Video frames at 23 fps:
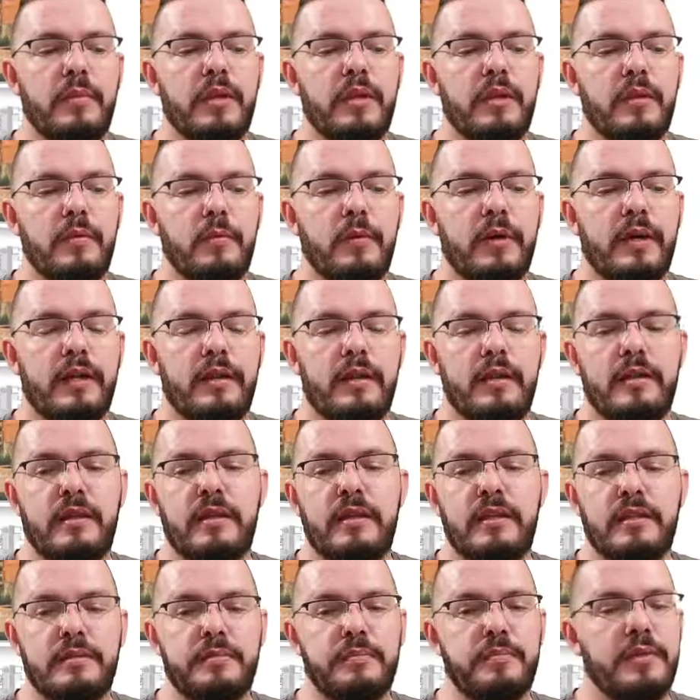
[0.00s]
the way that
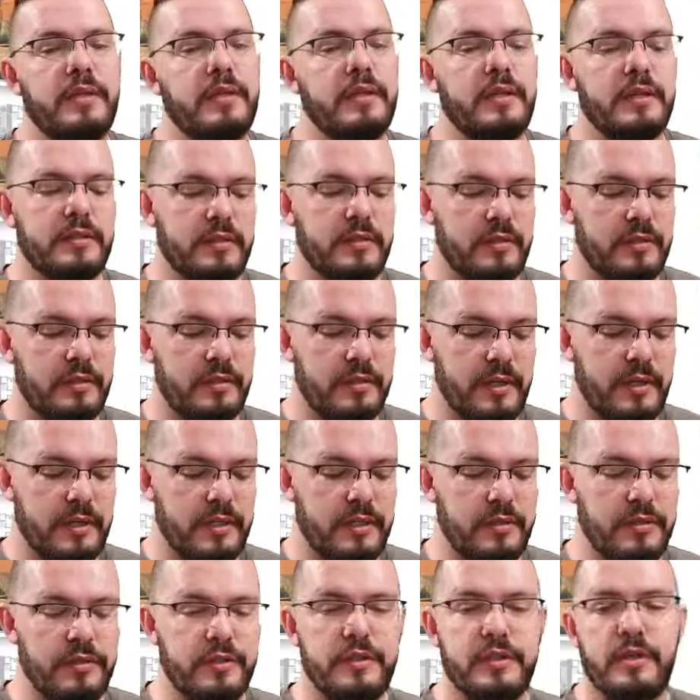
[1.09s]
these buildings are
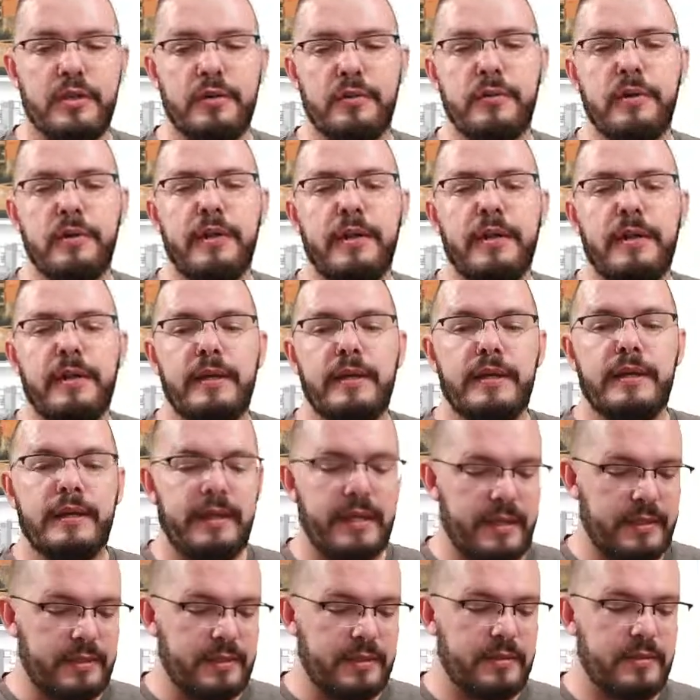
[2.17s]
structured. So
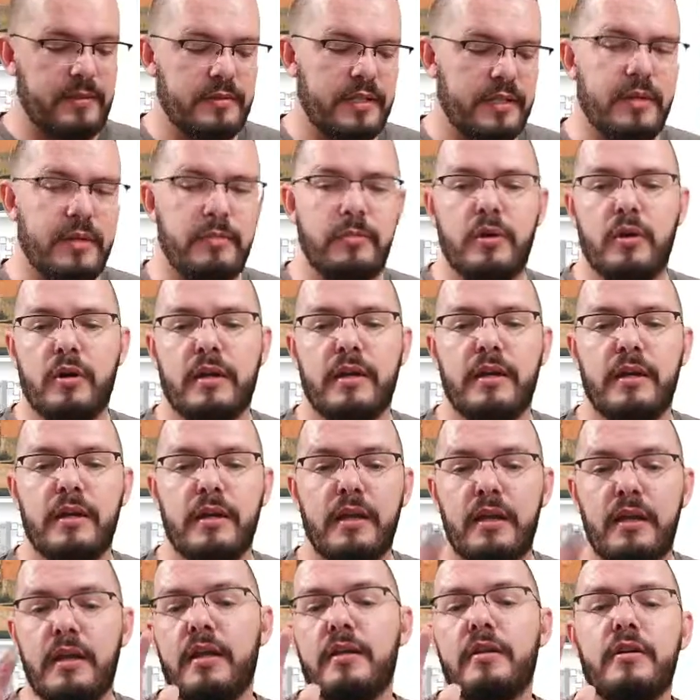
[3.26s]
yes, check mark.
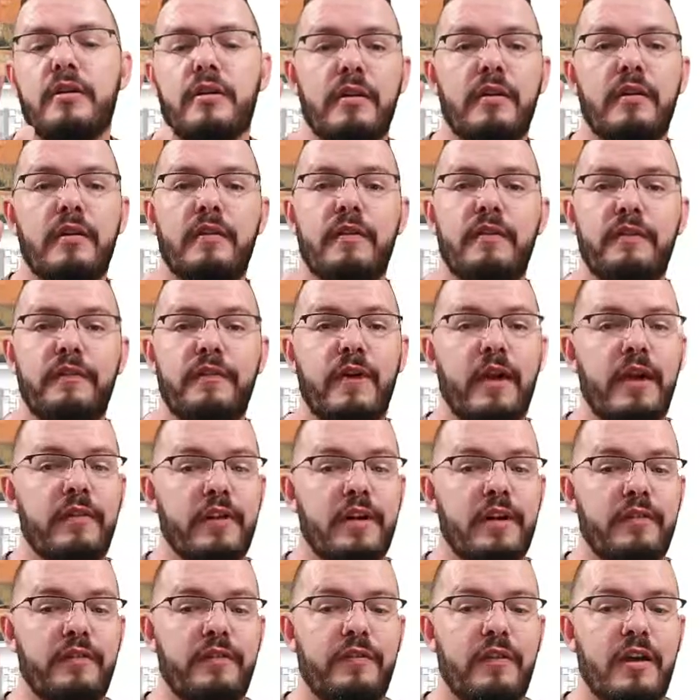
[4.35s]
Another 5 out
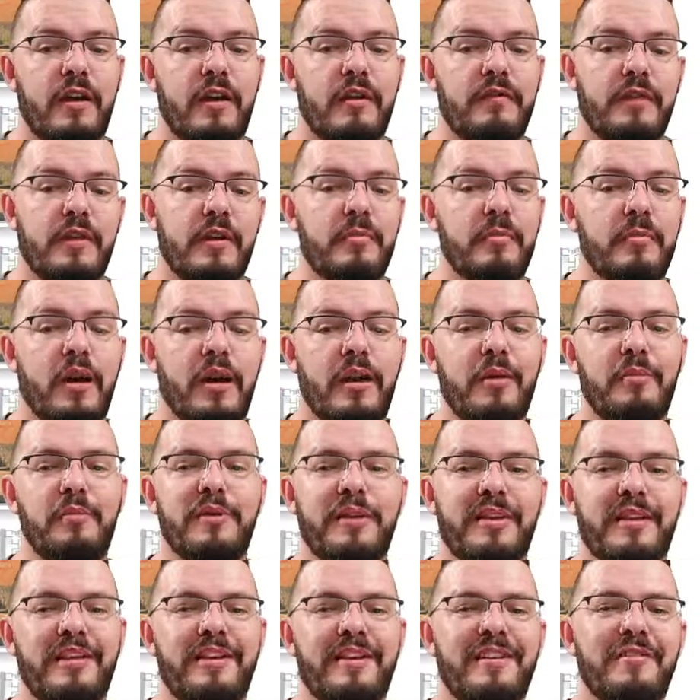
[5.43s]
of 5 in my
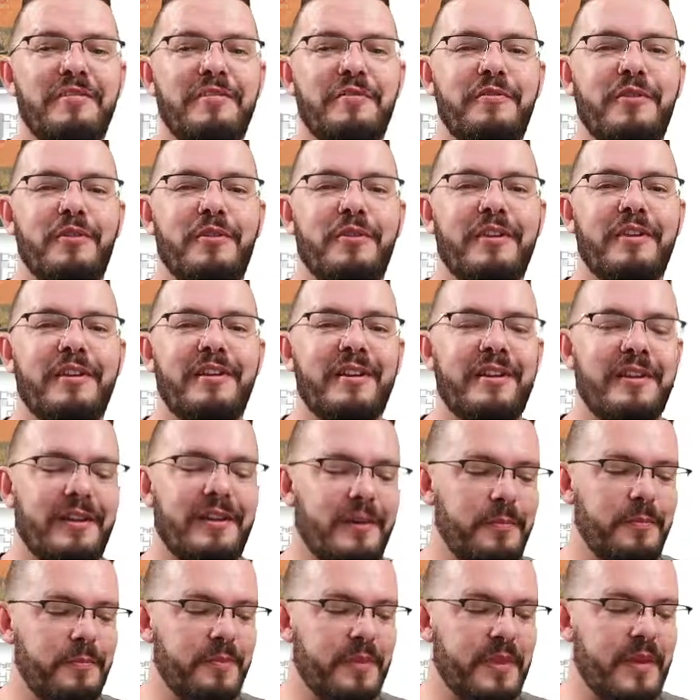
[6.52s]
opinion for
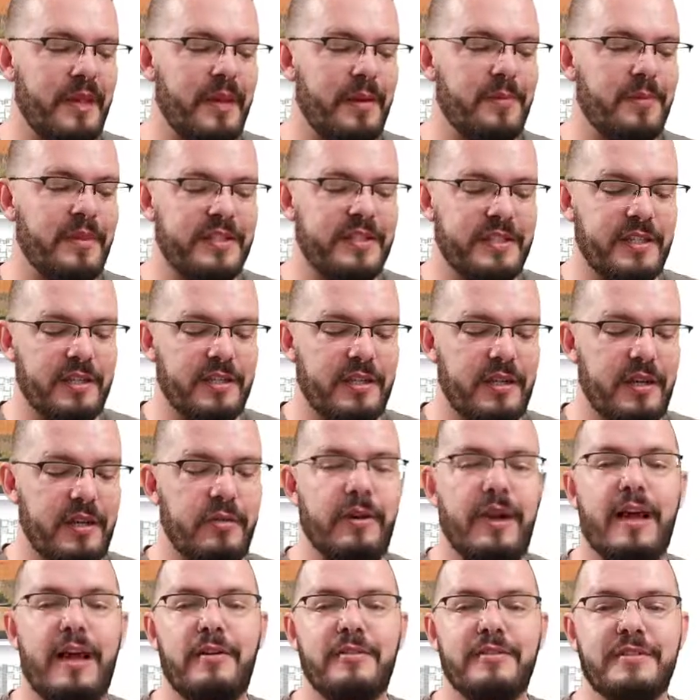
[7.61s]
the CIDCO
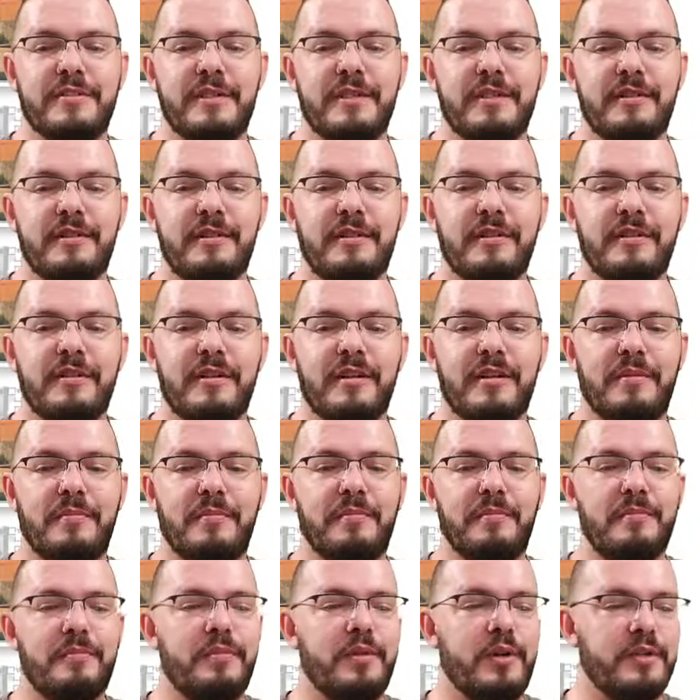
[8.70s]
housing
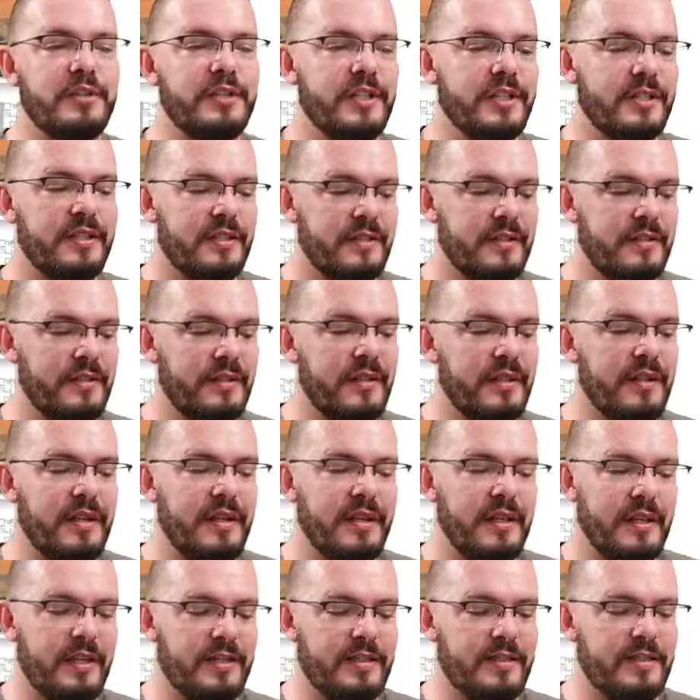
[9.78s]
project.
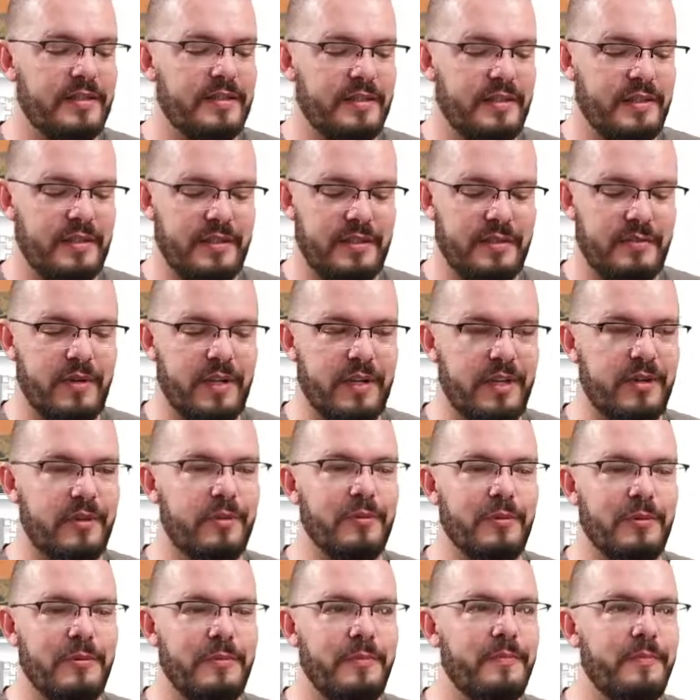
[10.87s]
It's quite
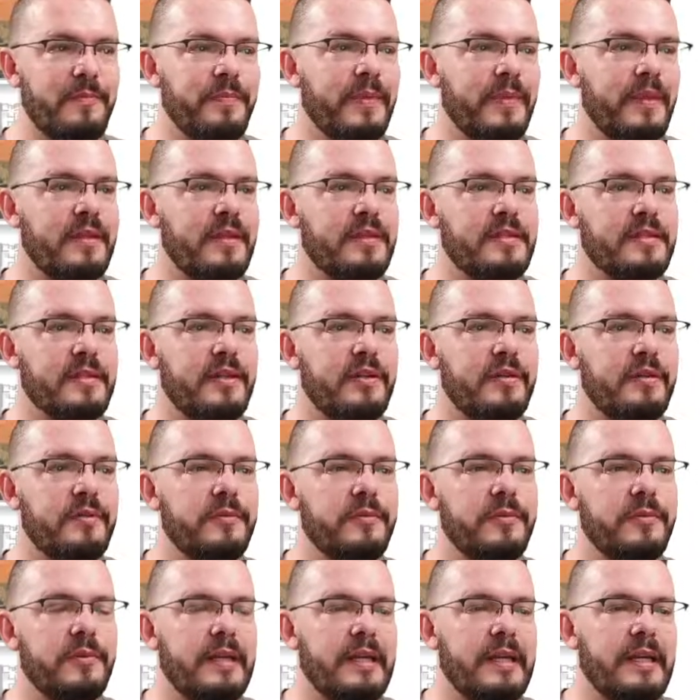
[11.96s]
cool.
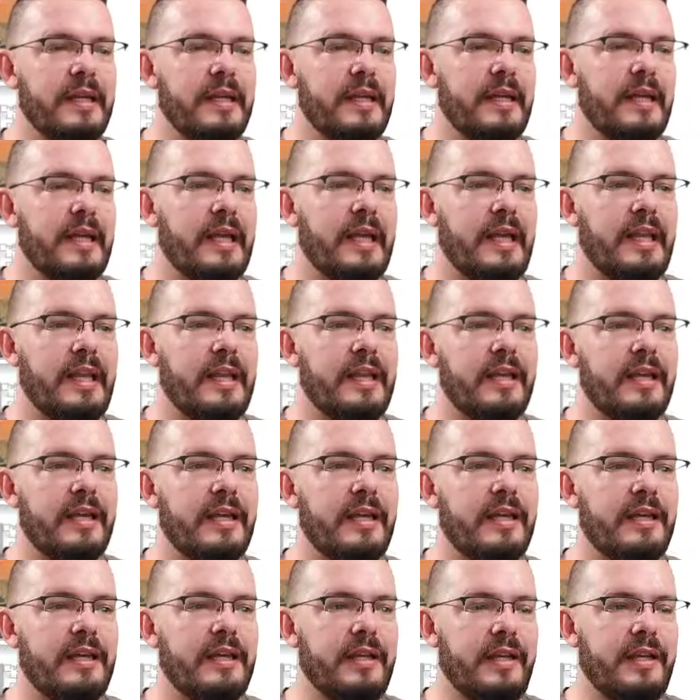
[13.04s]
So
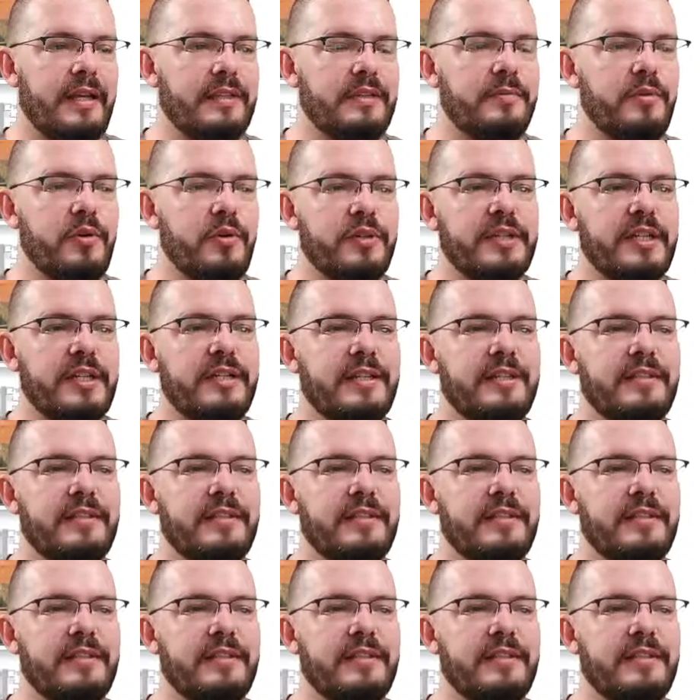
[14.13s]
the next project.